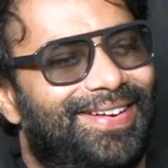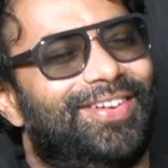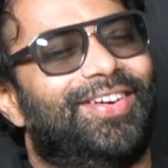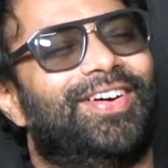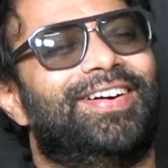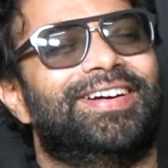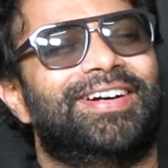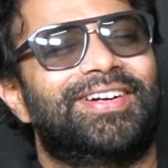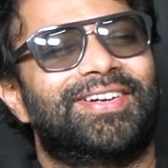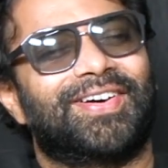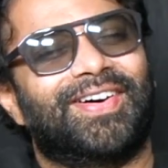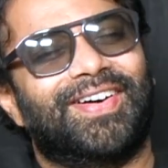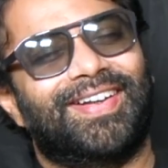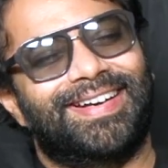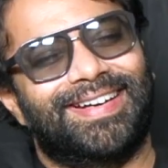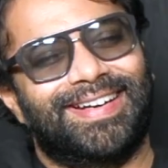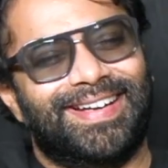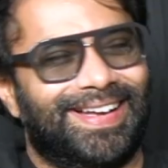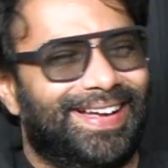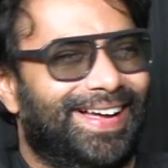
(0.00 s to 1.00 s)
Not at all.
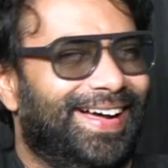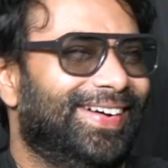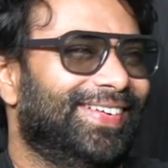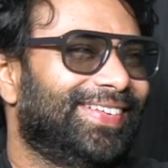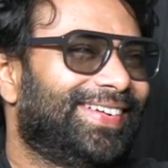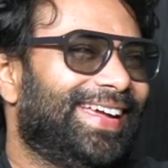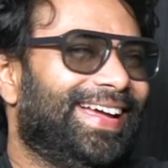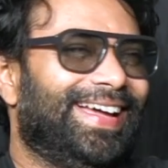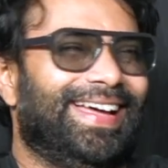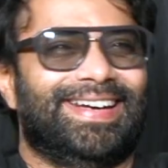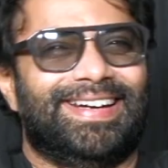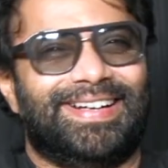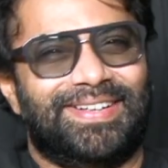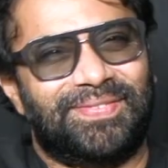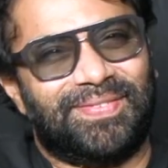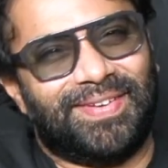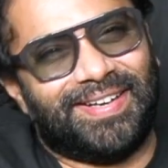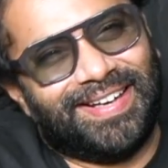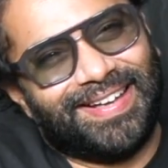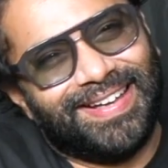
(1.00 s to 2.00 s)
How can it
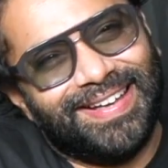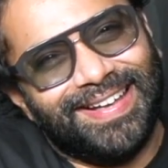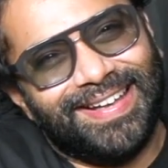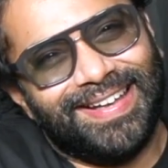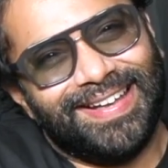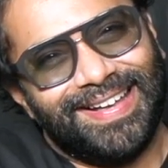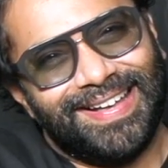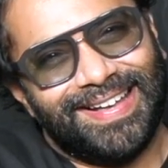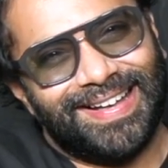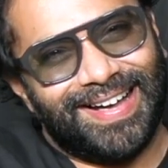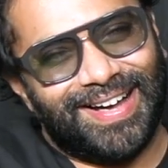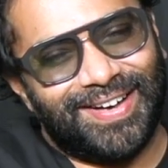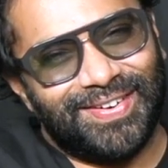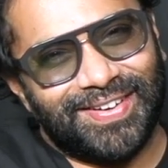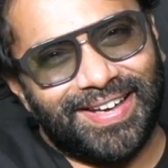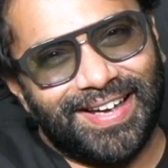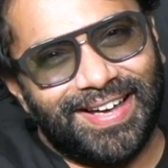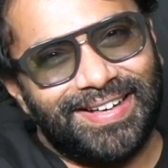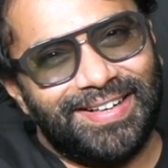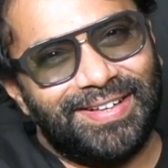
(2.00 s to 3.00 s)
be? How
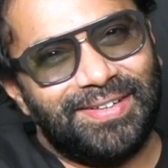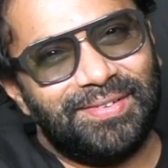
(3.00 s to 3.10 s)
can